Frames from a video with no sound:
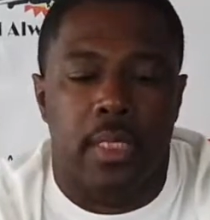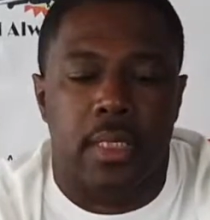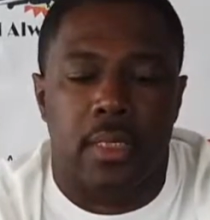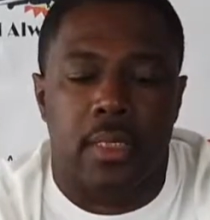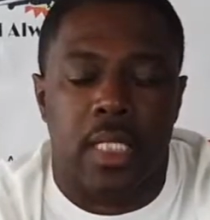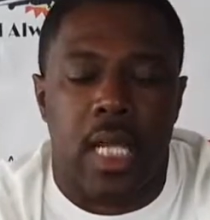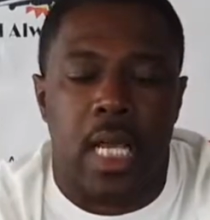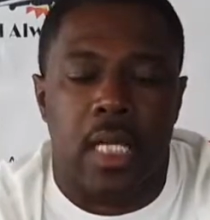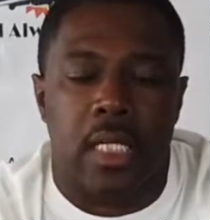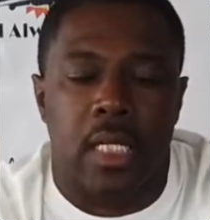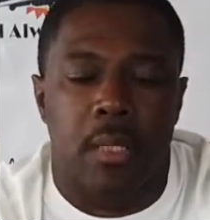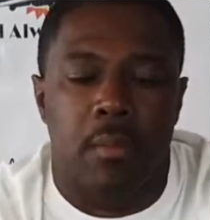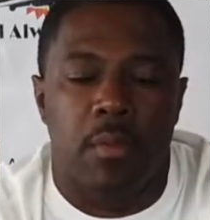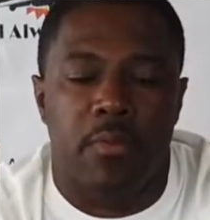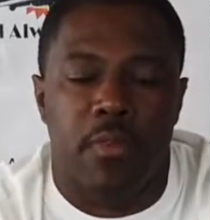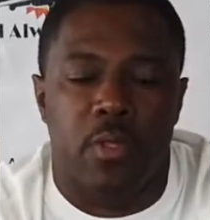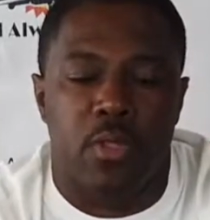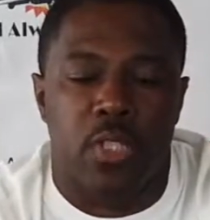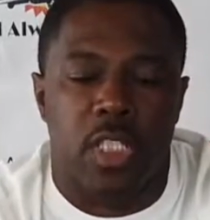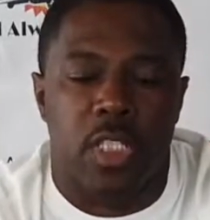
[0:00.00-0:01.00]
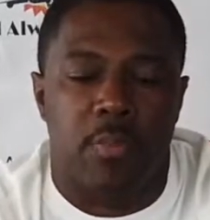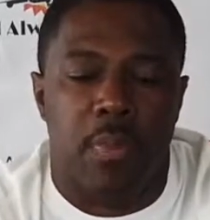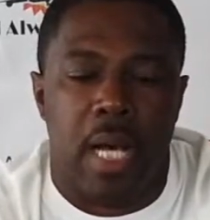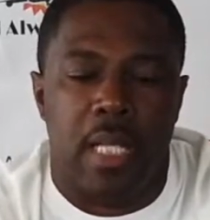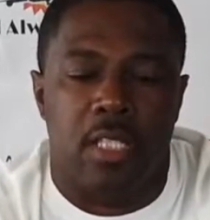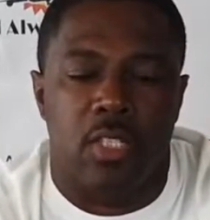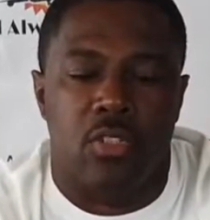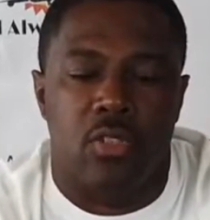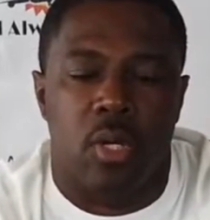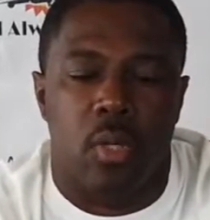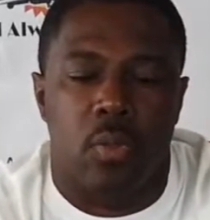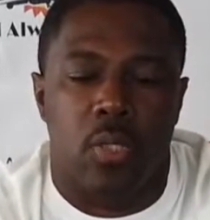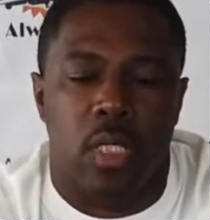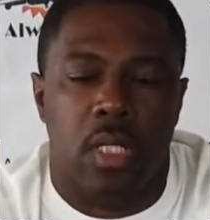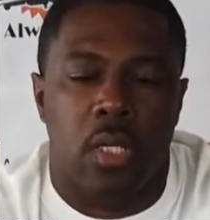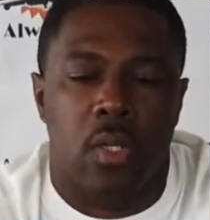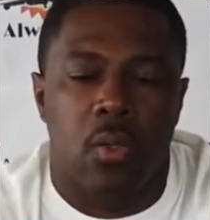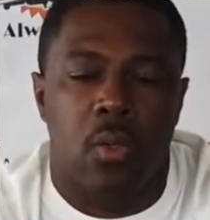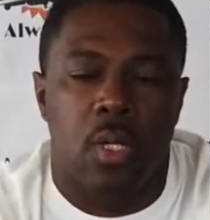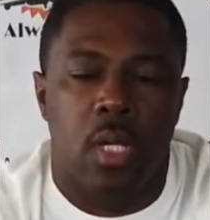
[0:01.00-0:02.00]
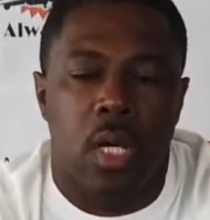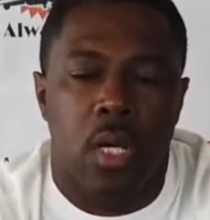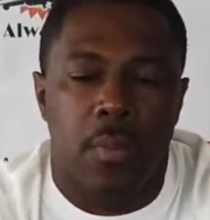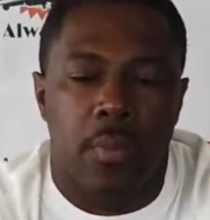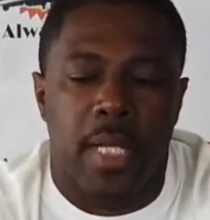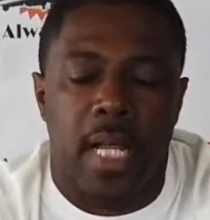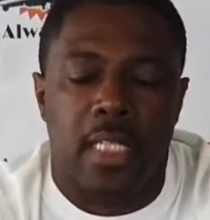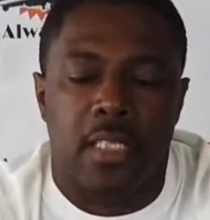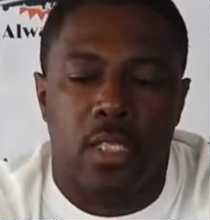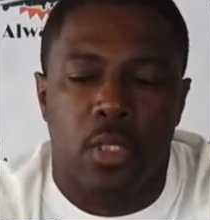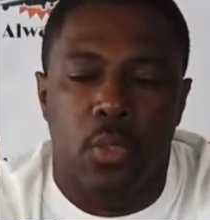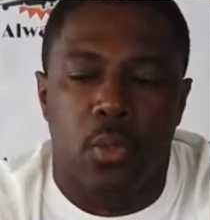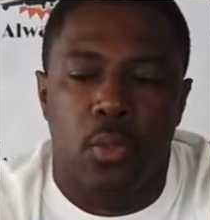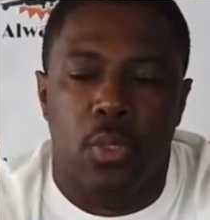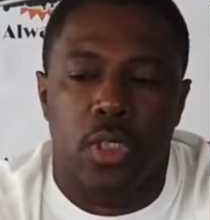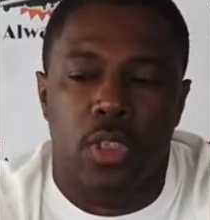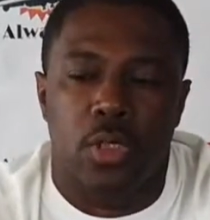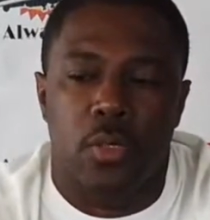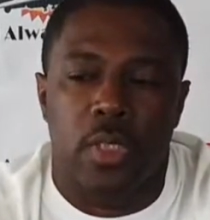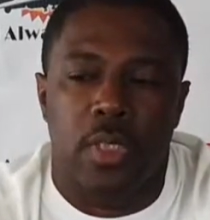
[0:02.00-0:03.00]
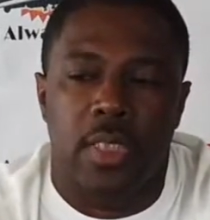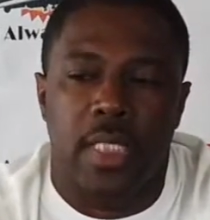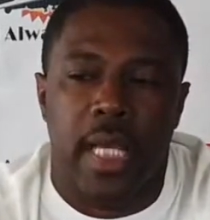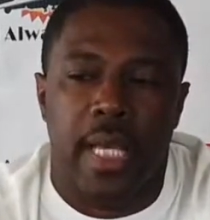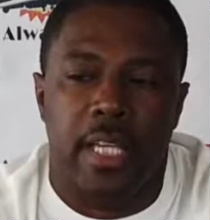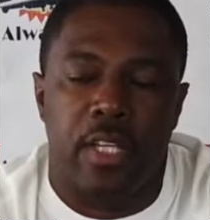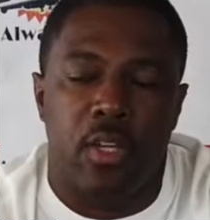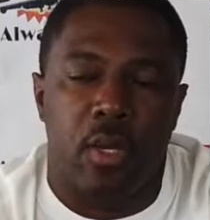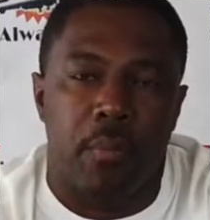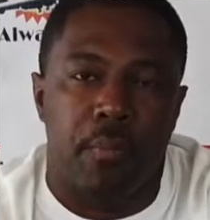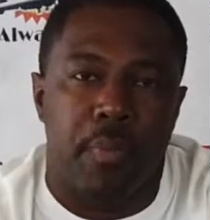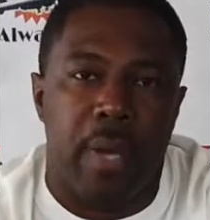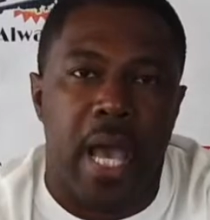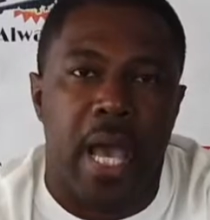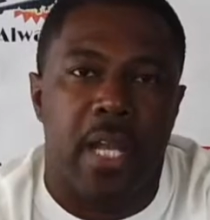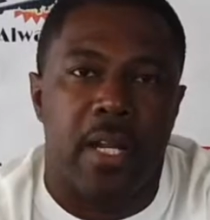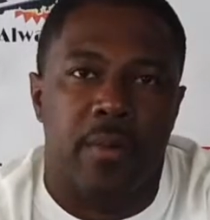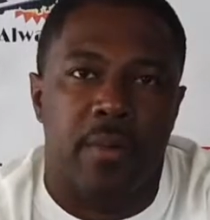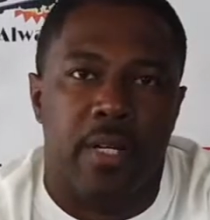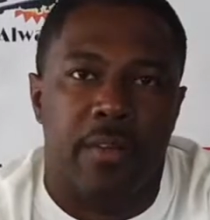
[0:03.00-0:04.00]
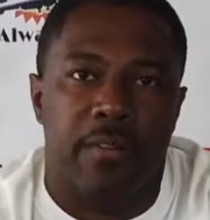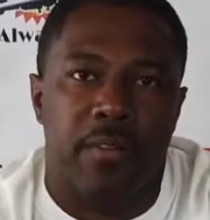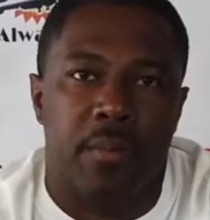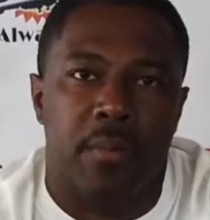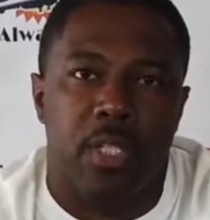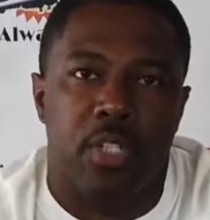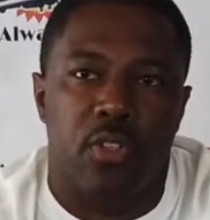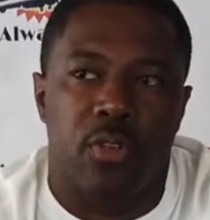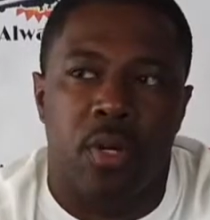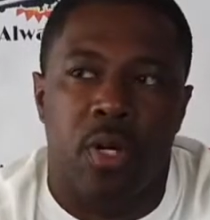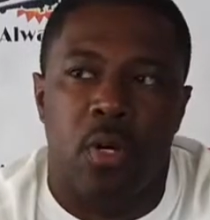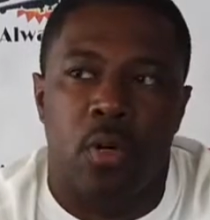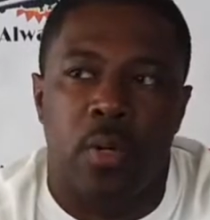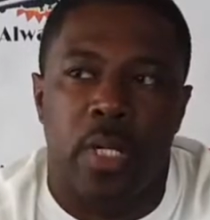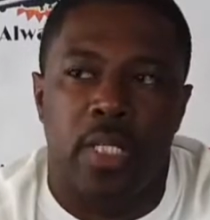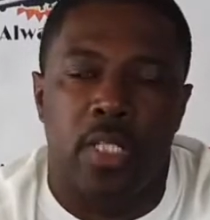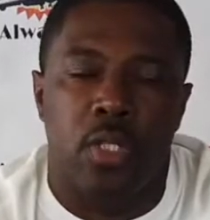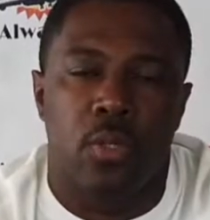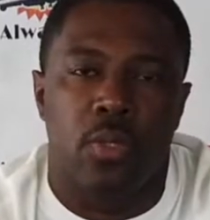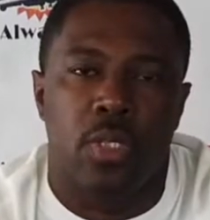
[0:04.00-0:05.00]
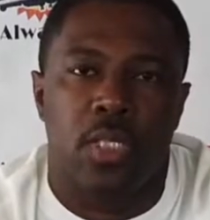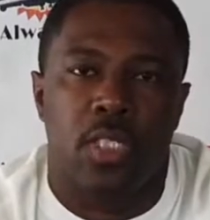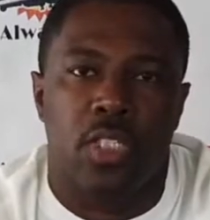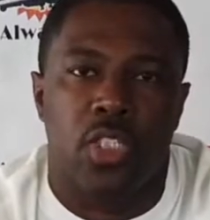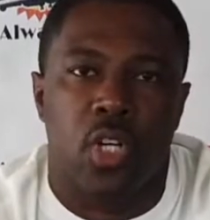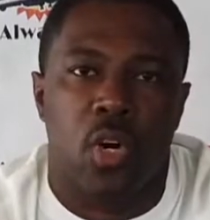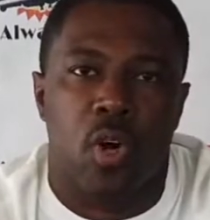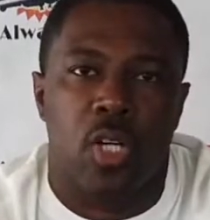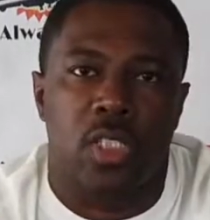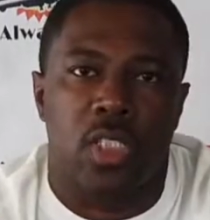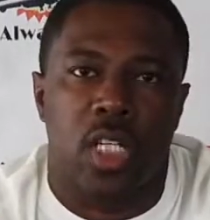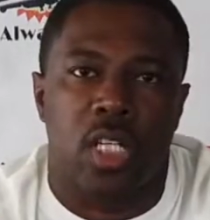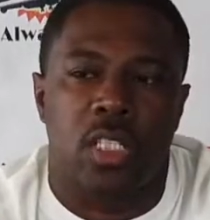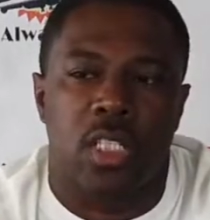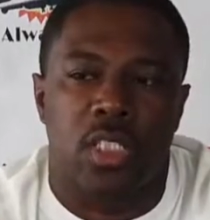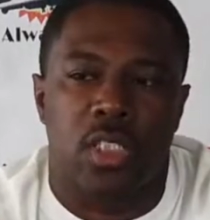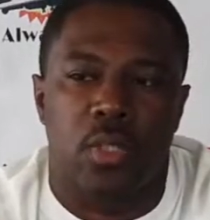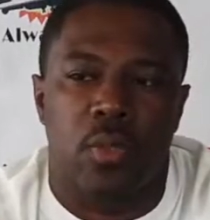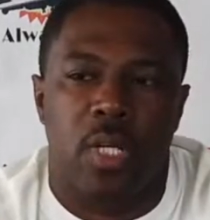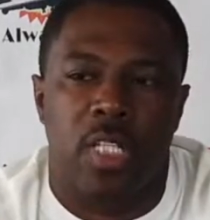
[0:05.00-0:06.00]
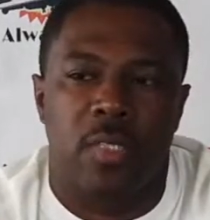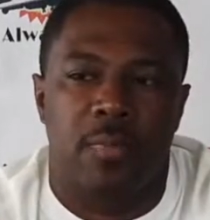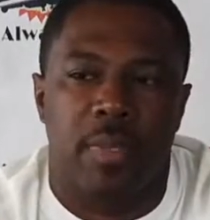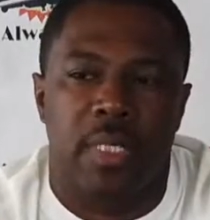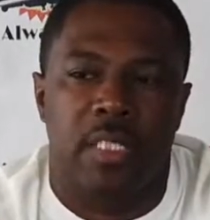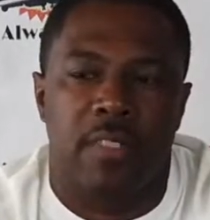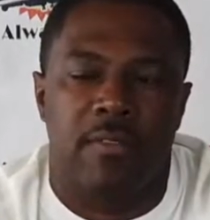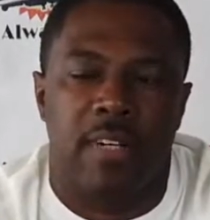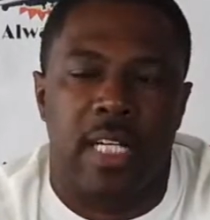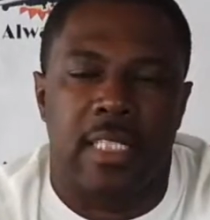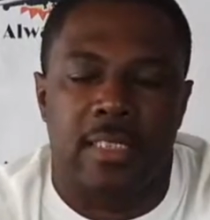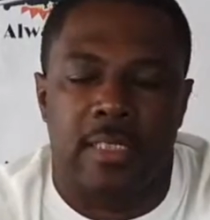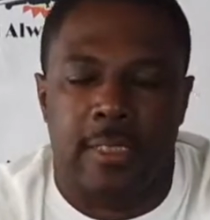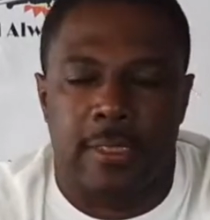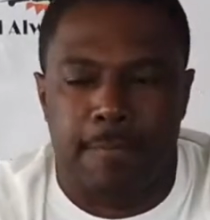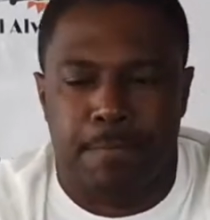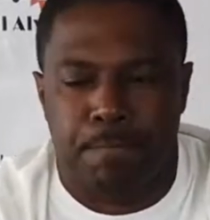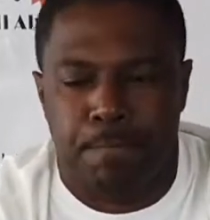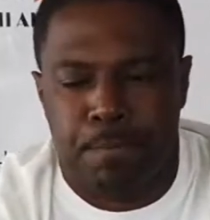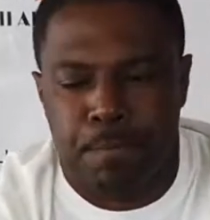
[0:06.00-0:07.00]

It does not come if you just buy the drone alone. But that's cool because you can take your battery from the drone and use it to charge other USB devices.